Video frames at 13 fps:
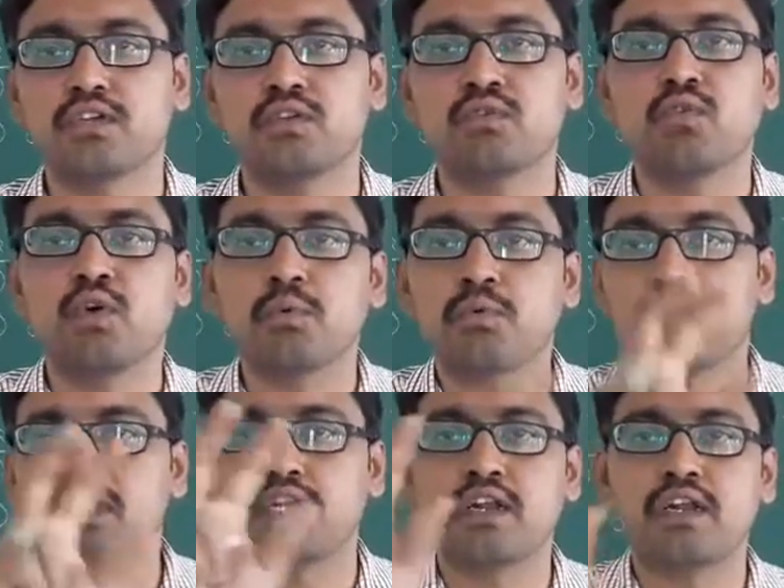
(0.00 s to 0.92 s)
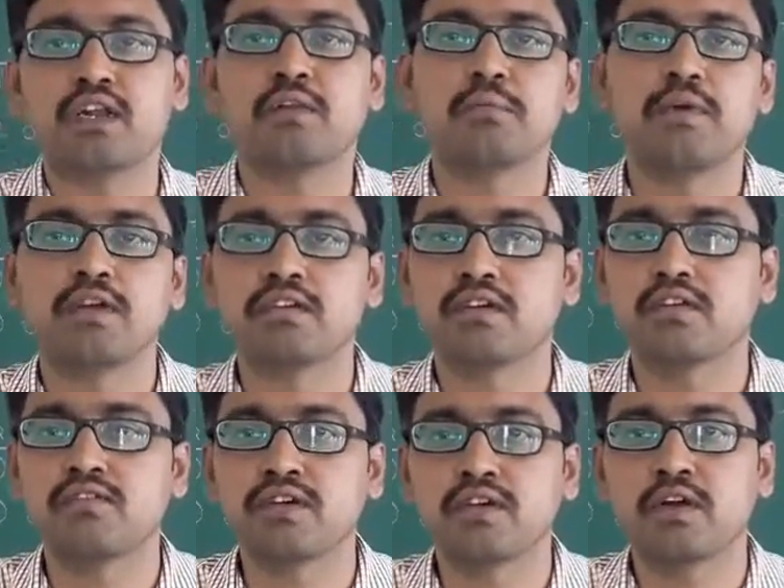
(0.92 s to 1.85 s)
you know about the internal parts
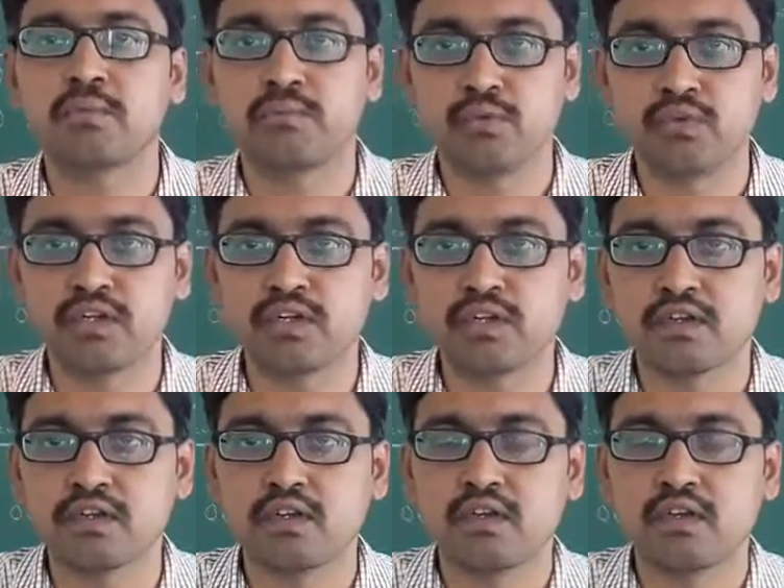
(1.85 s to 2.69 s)
of a computer.